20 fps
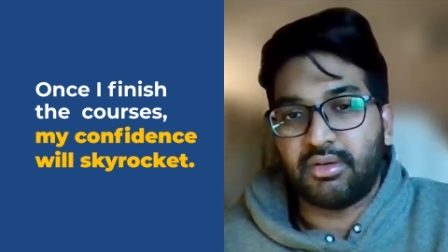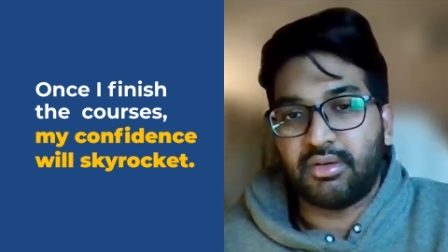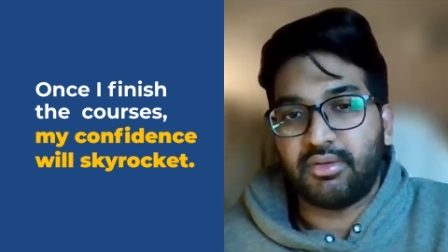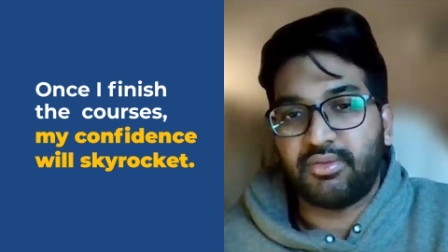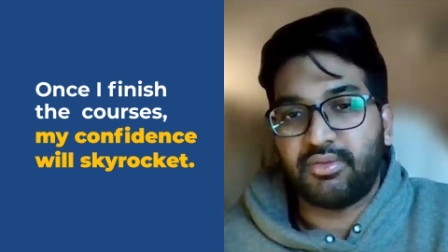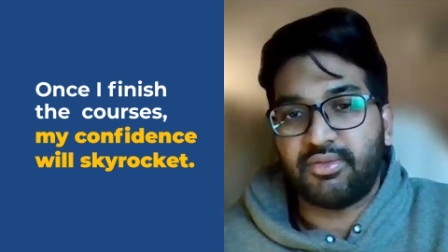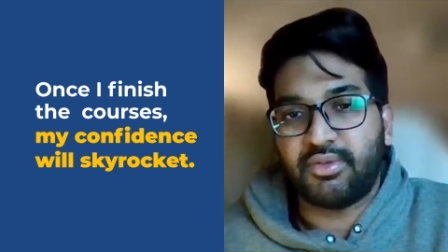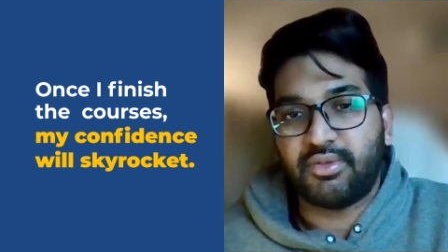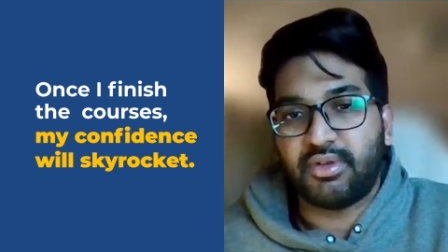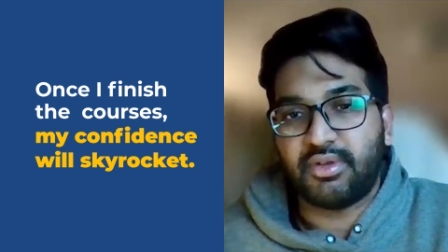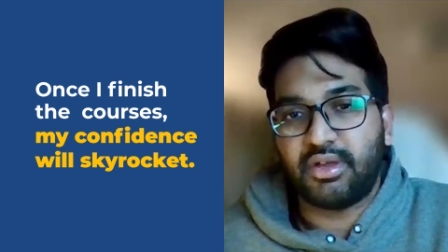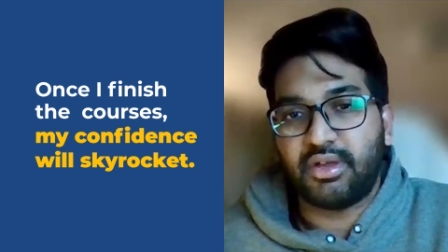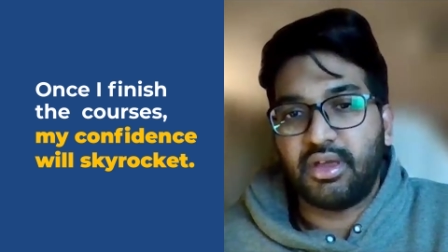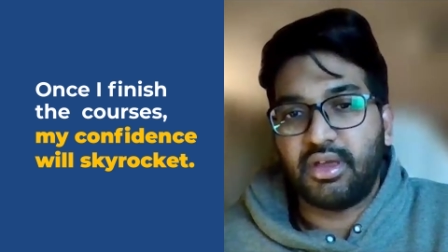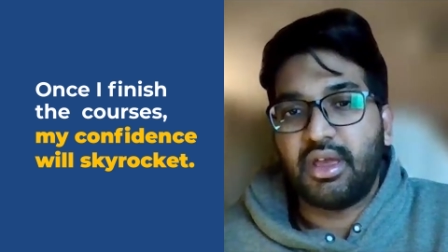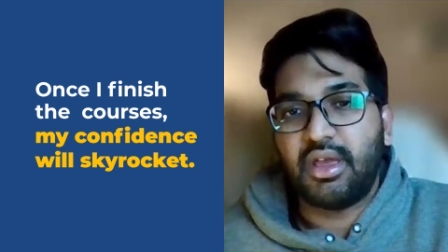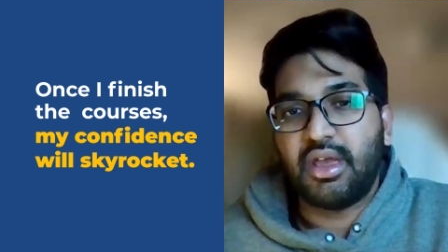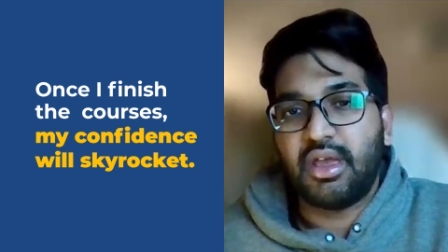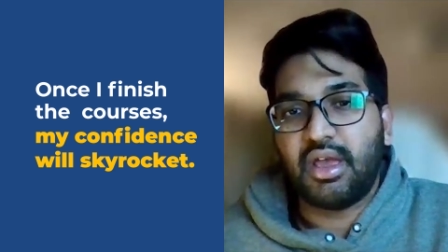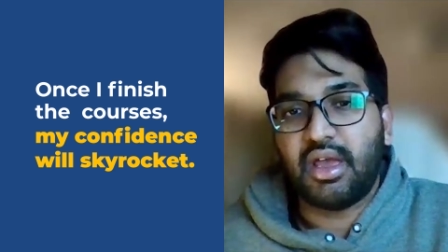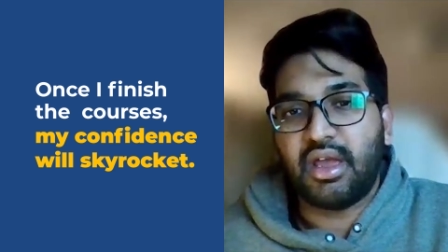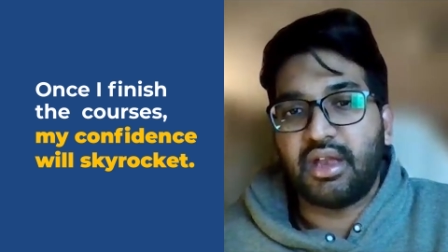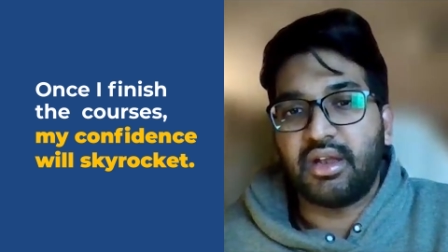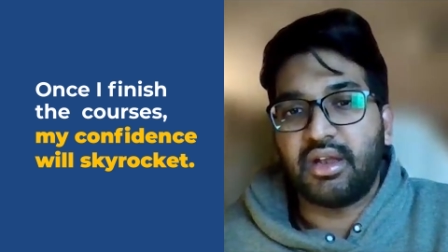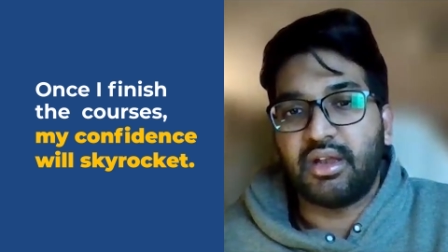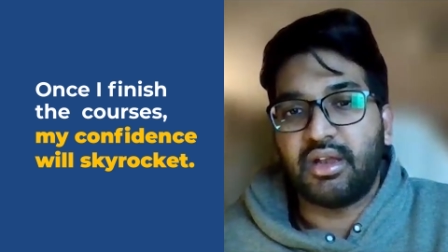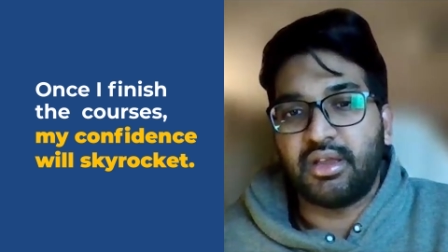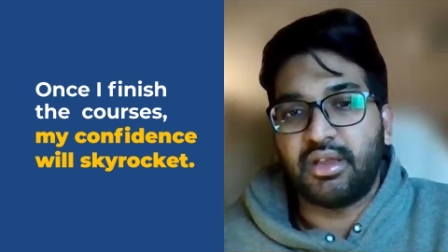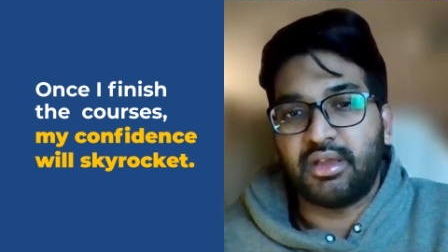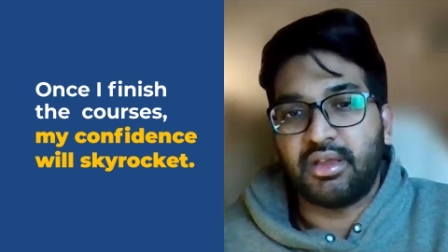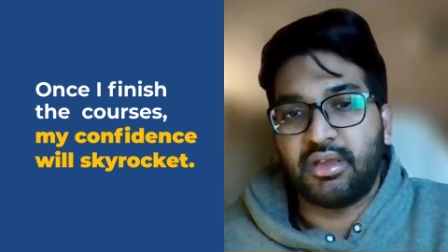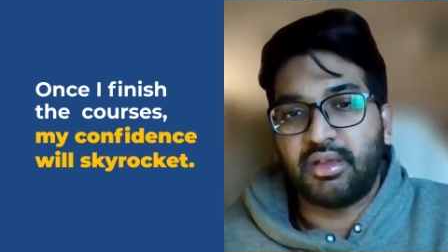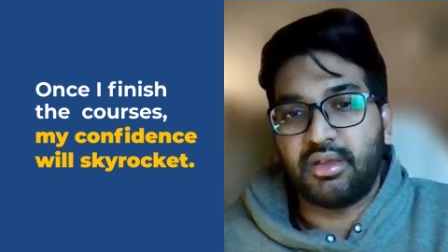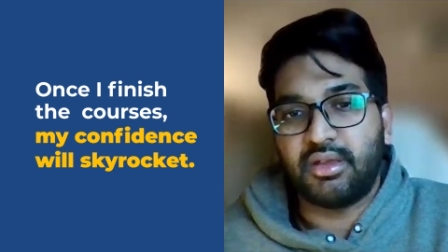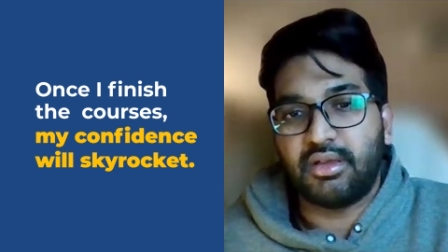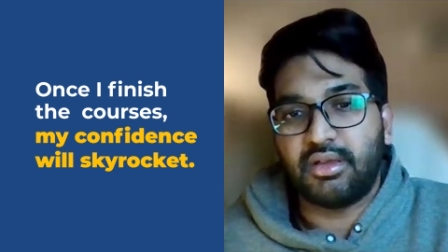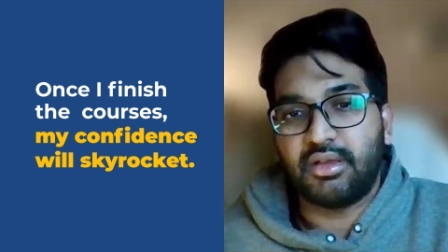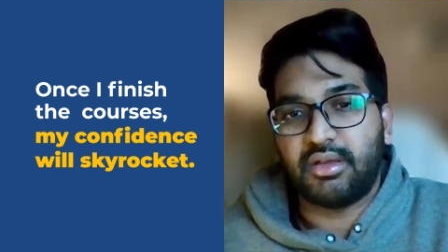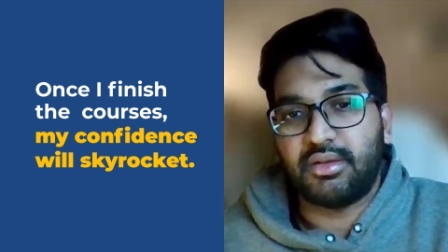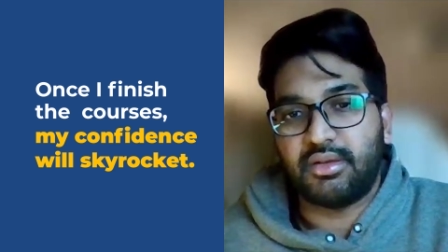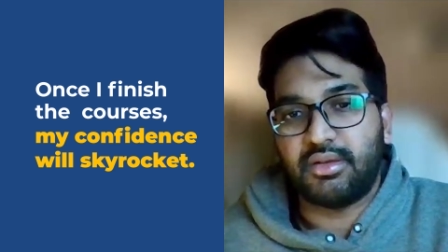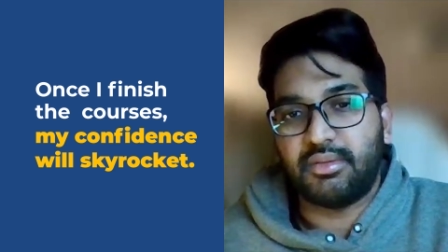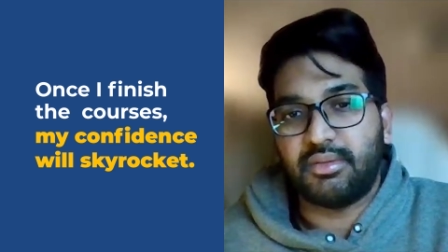of handling